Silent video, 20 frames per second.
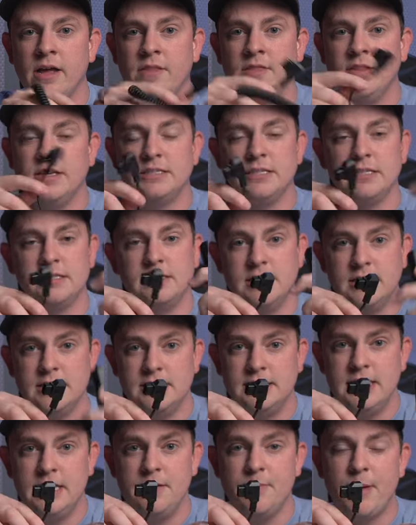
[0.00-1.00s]
and this is the
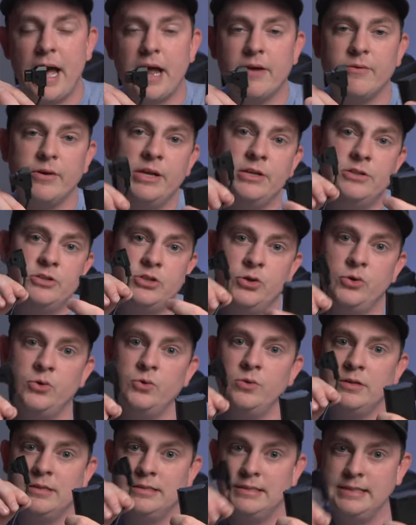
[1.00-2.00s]
Z battery
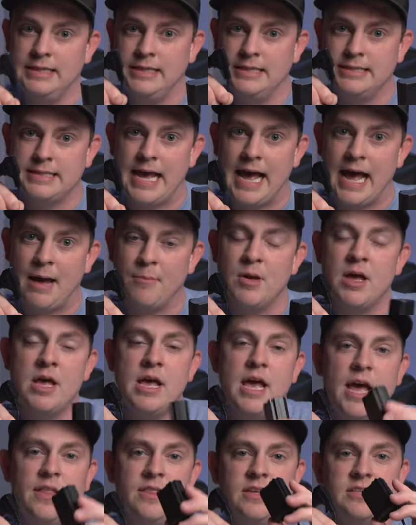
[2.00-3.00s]
to D-Tap.
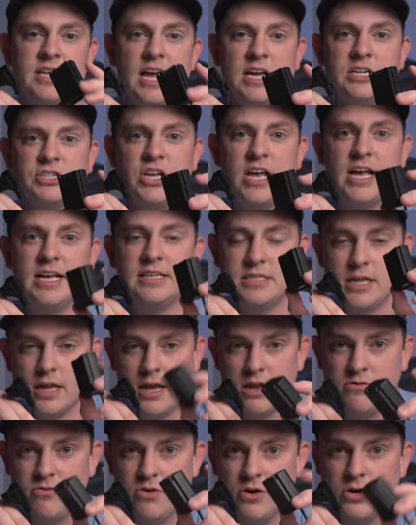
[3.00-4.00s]
And this actually has the
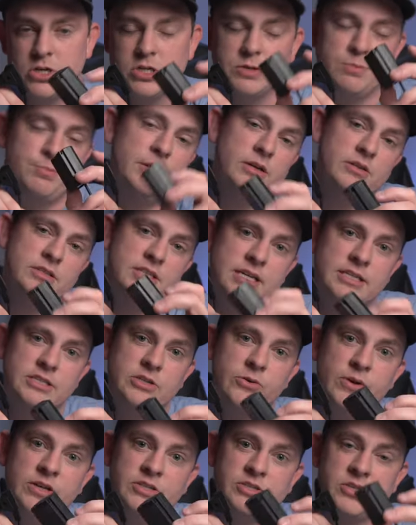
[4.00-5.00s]
converters built
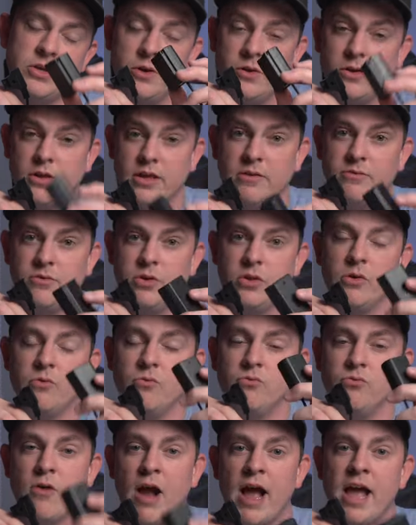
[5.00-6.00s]
into it, so it'll give you the
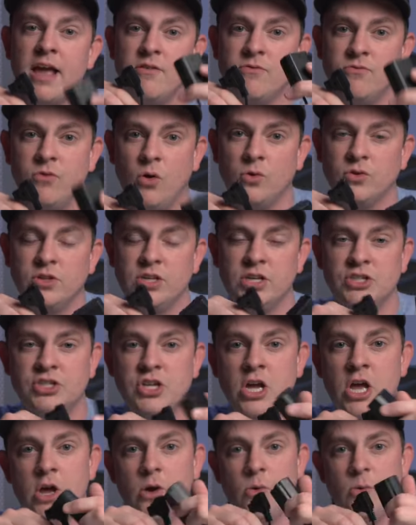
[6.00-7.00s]
right
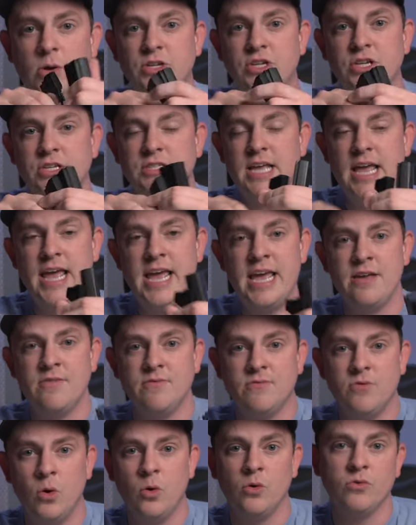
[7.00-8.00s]
voltage, which is 8
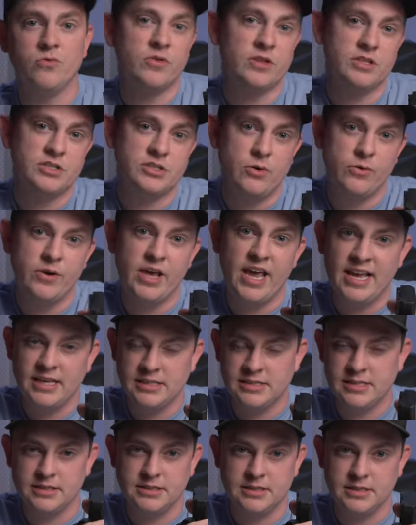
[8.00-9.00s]
volt for the Sony
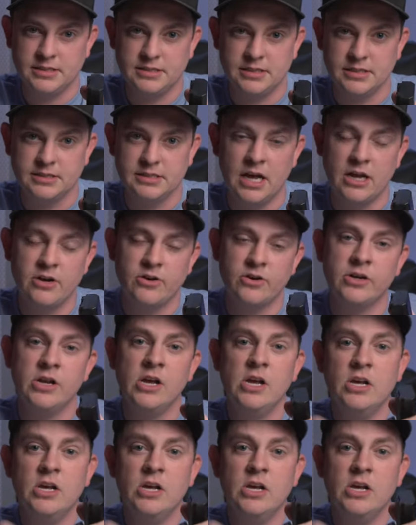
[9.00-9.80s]
a6600.